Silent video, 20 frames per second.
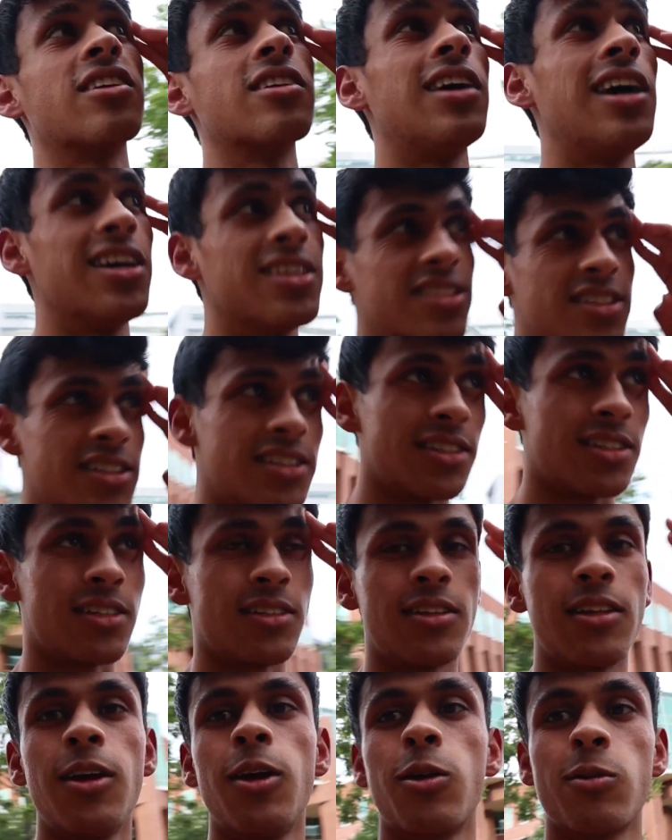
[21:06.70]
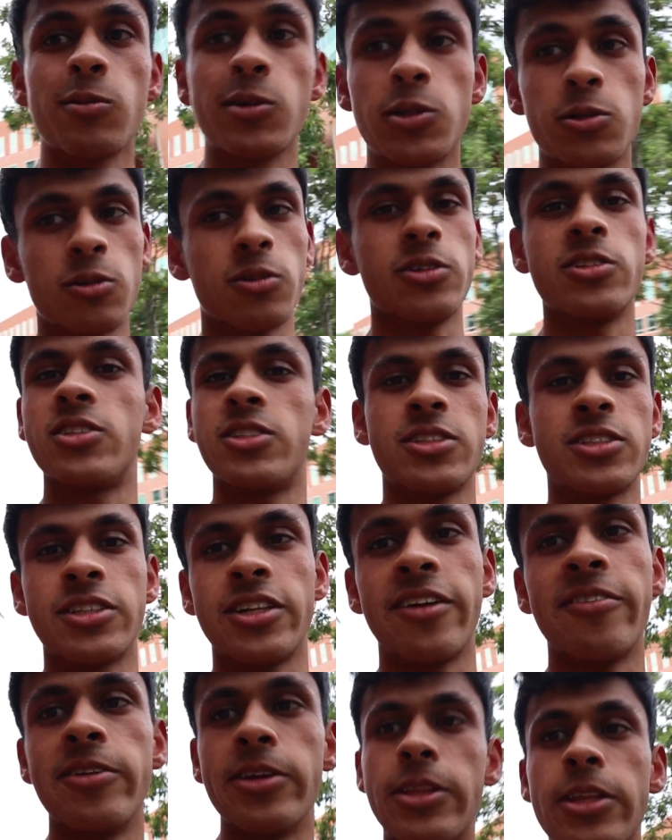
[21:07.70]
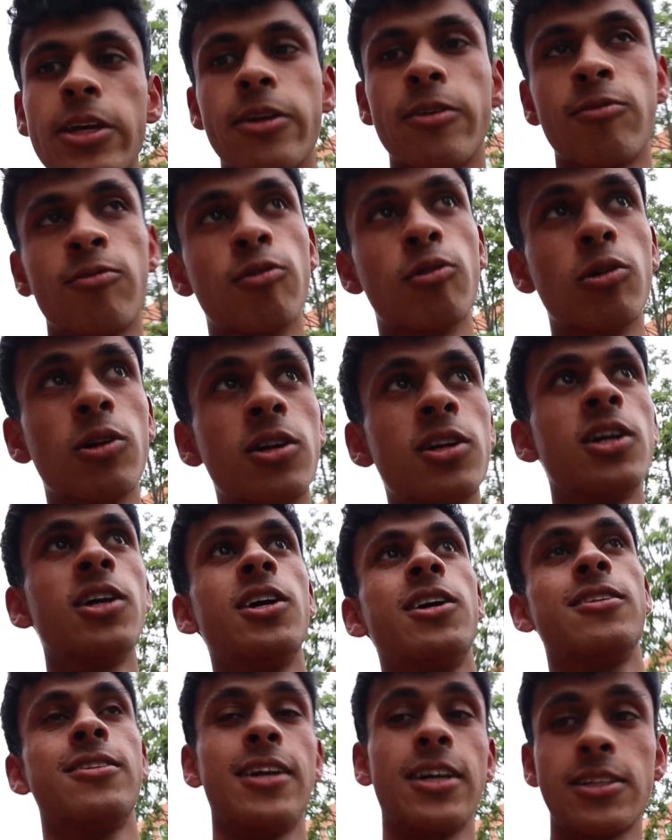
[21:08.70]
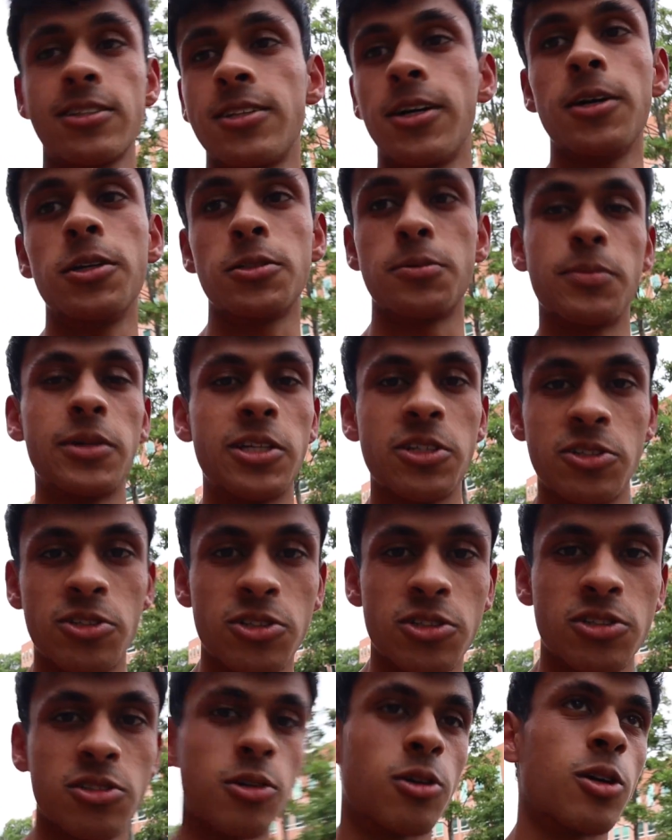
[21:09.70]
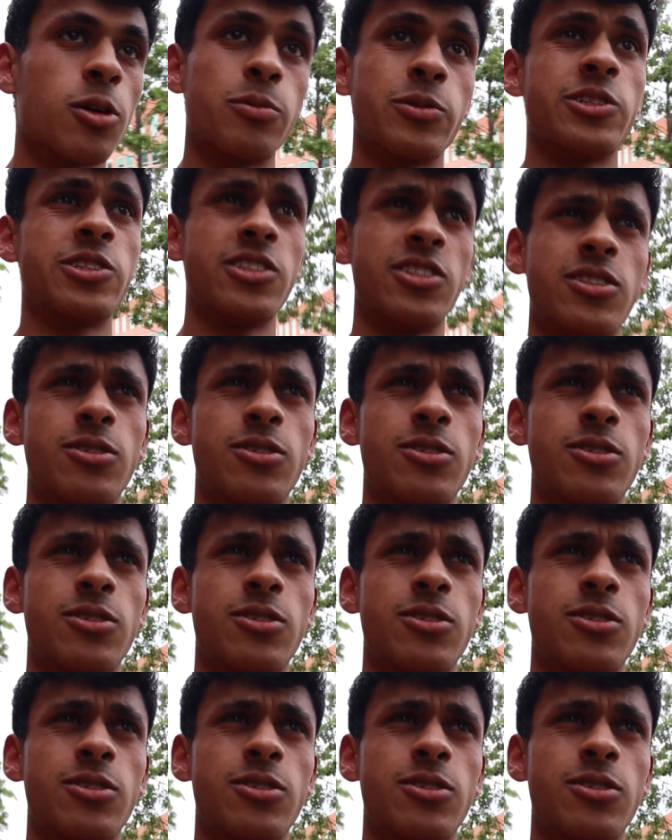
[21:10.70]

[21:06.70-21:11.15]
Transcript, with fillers: the classes and resources and everything for textiles majors are, which